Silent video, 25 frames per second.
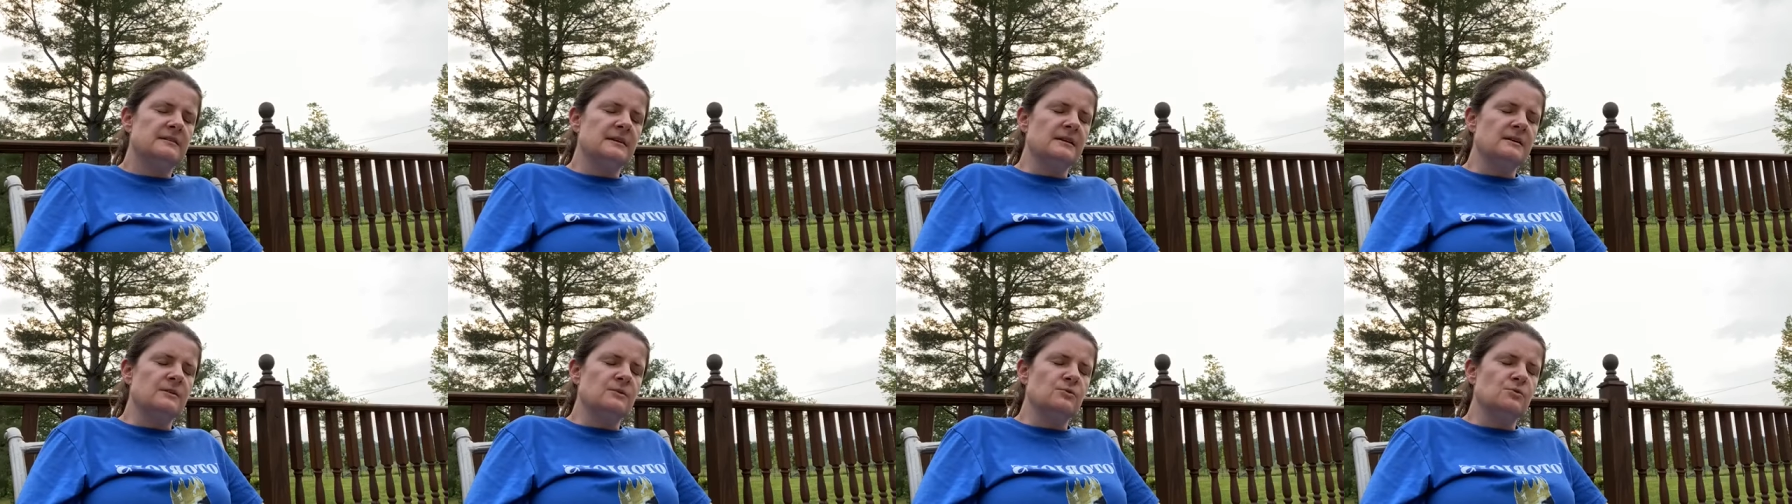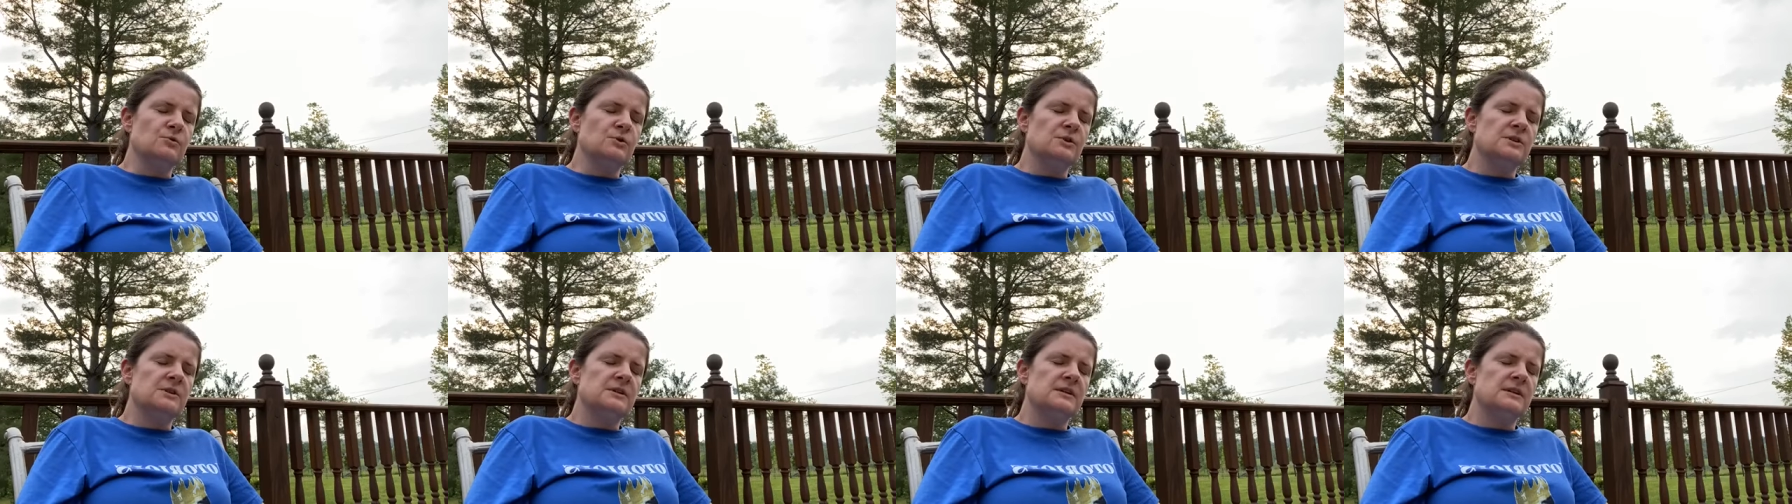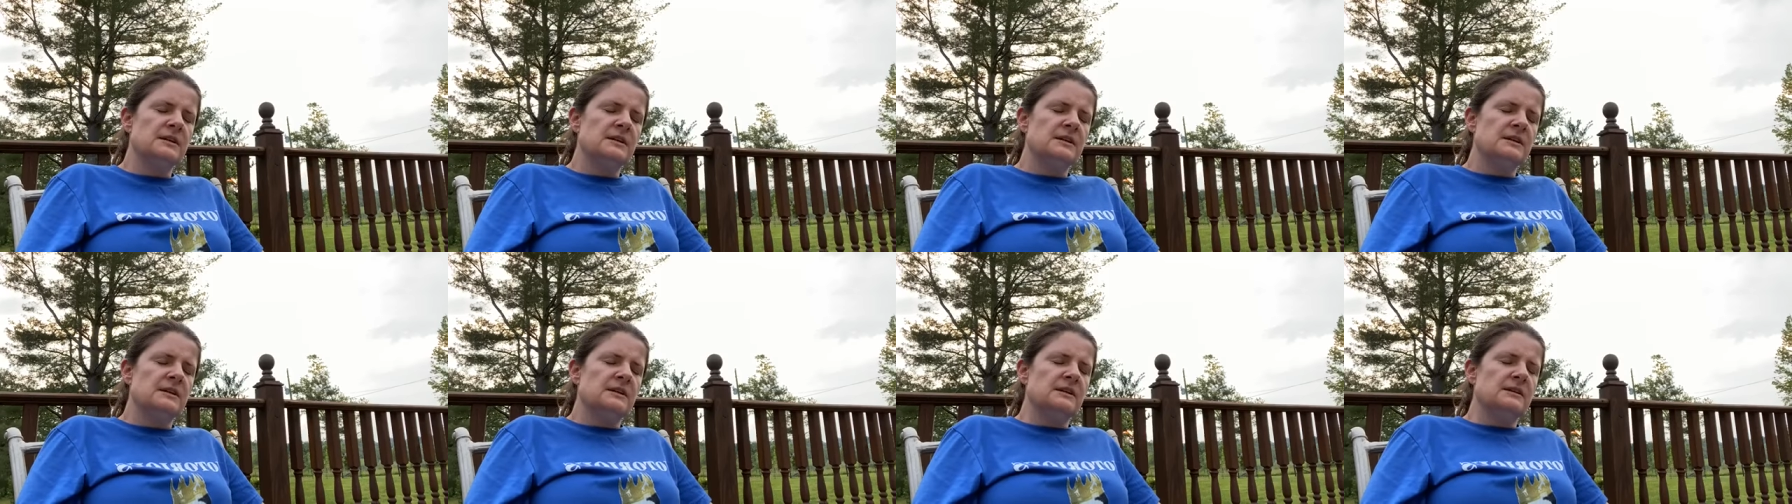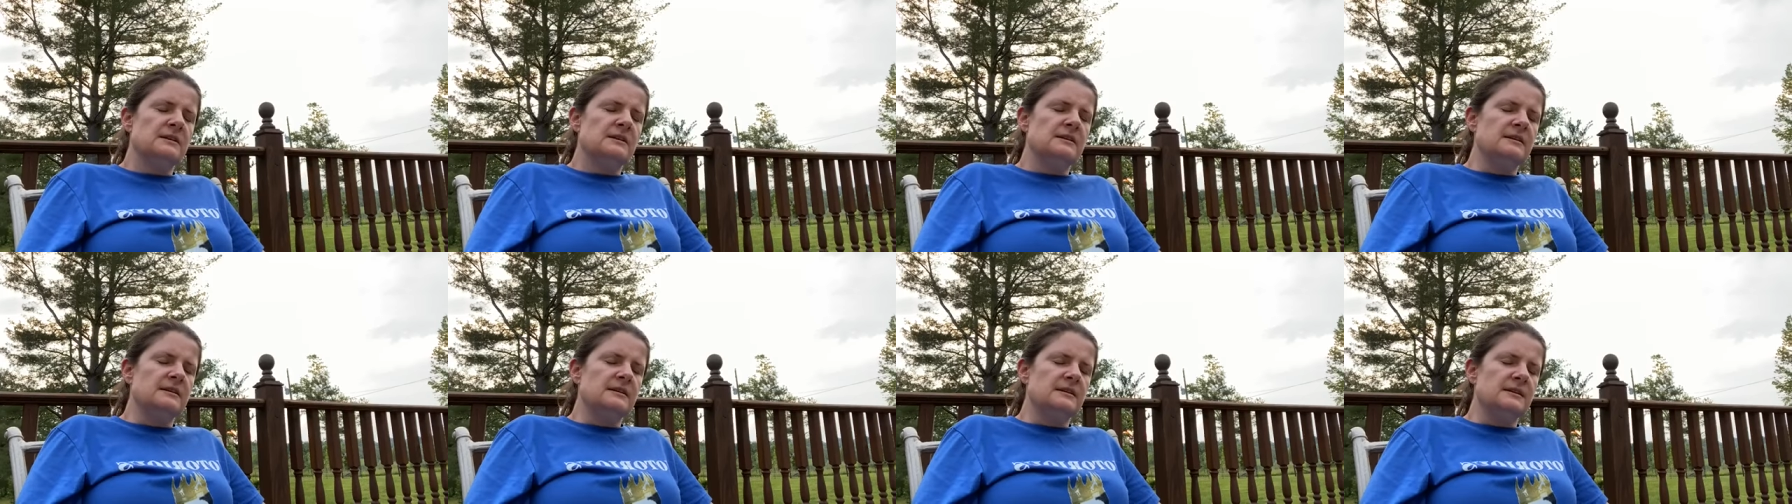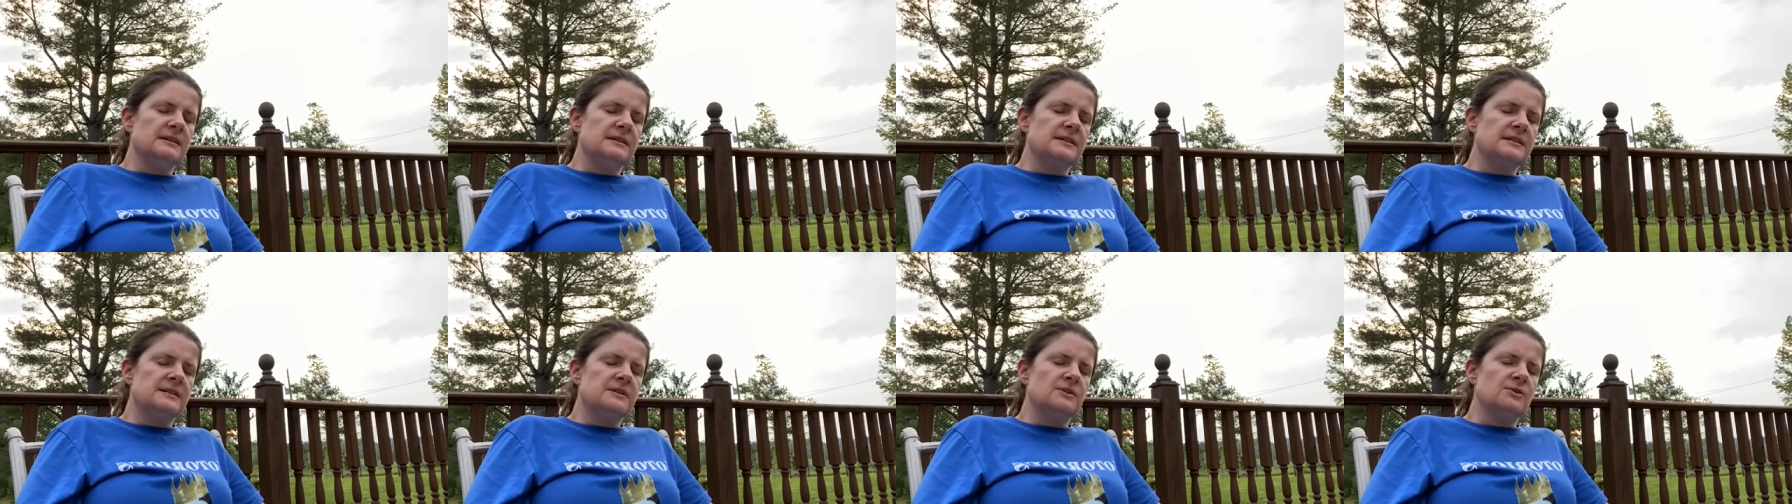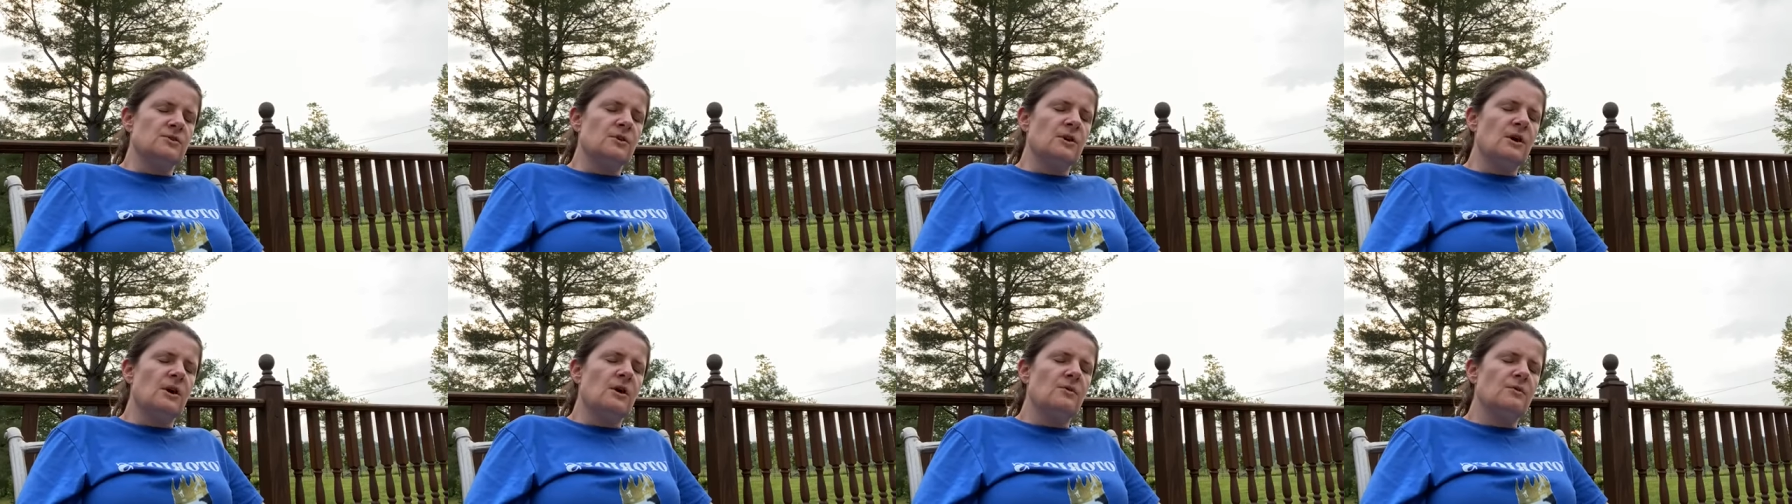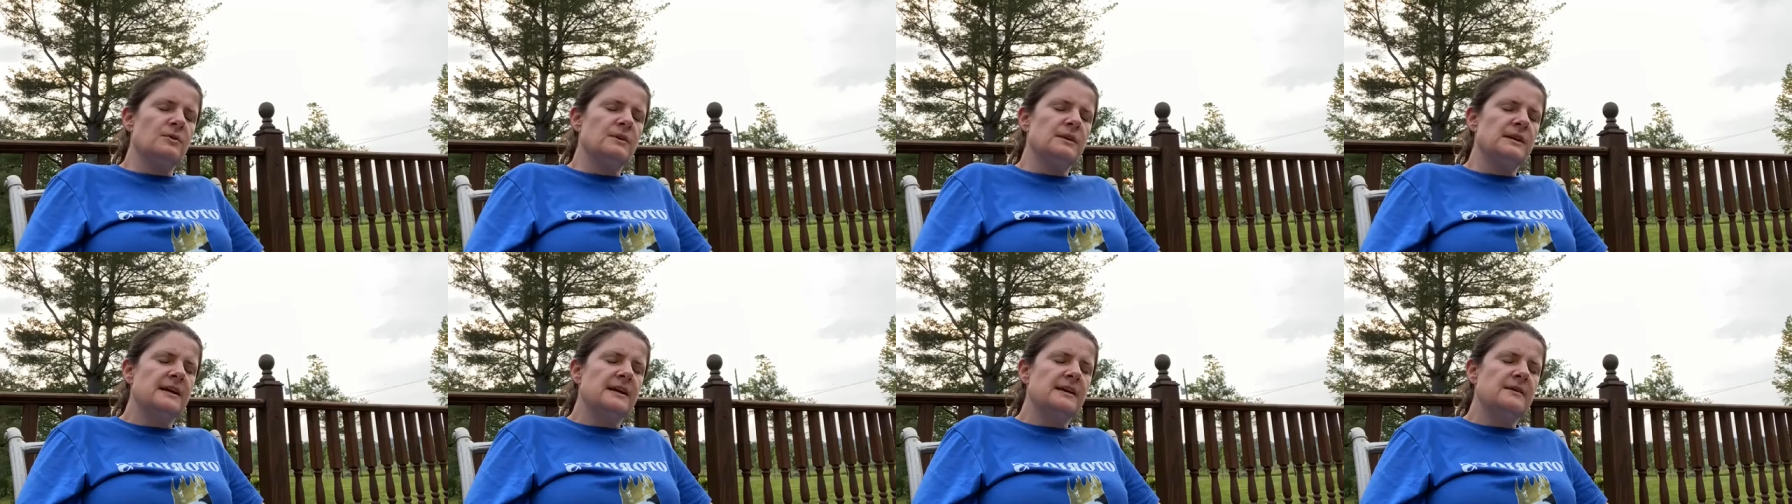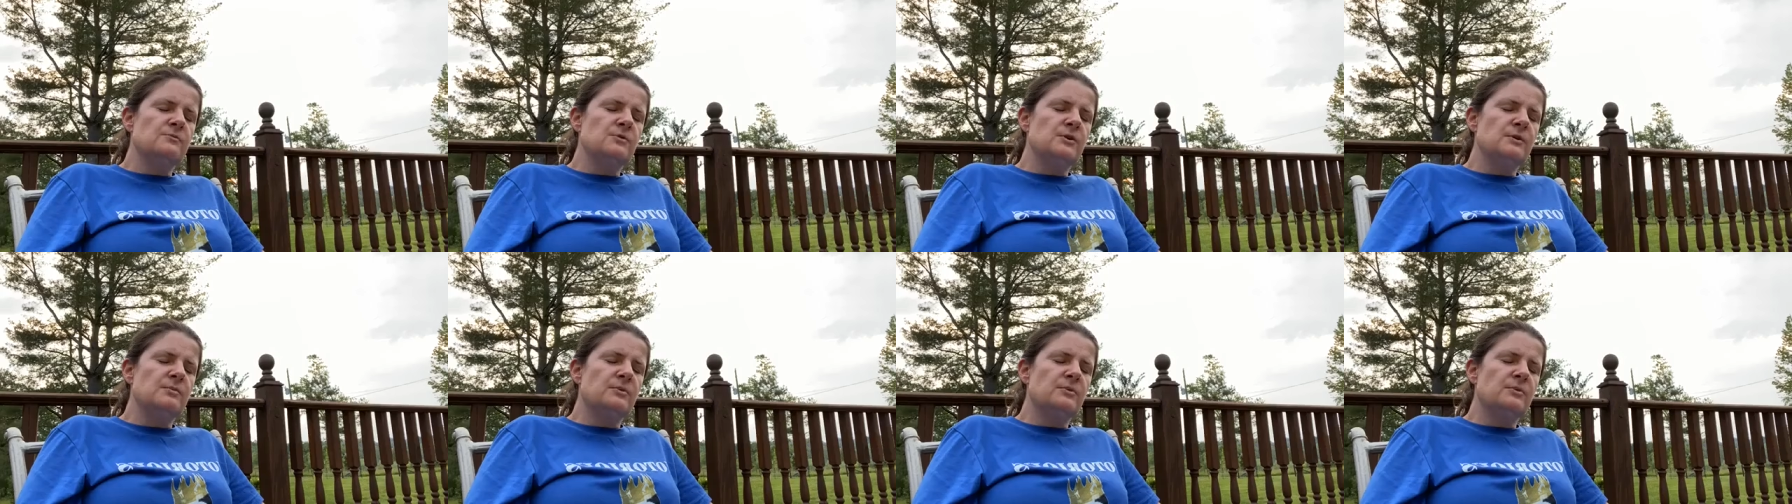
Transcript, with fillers: And Lord, it's in your holy name